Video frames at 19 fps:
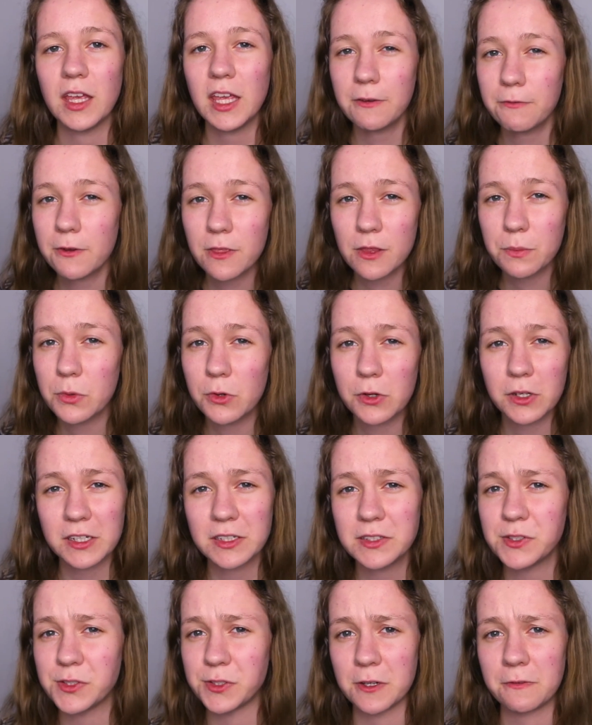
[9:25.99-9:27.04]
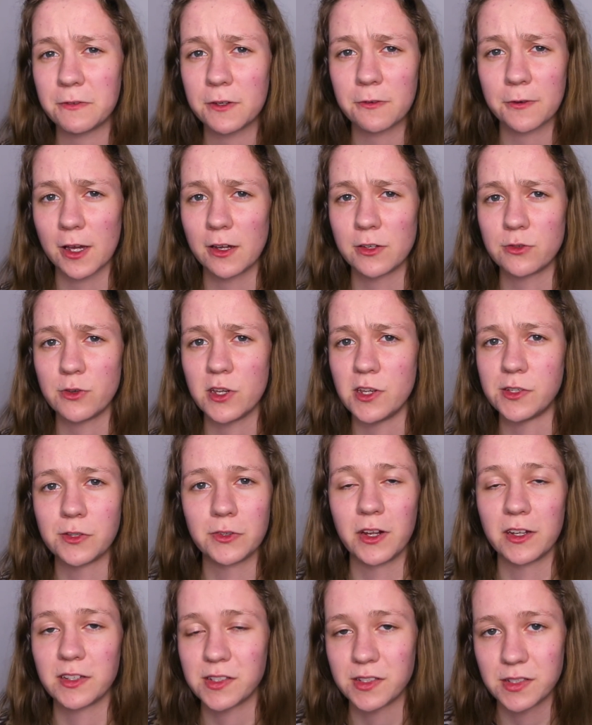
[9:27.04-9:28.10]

Even the more conservative countries are not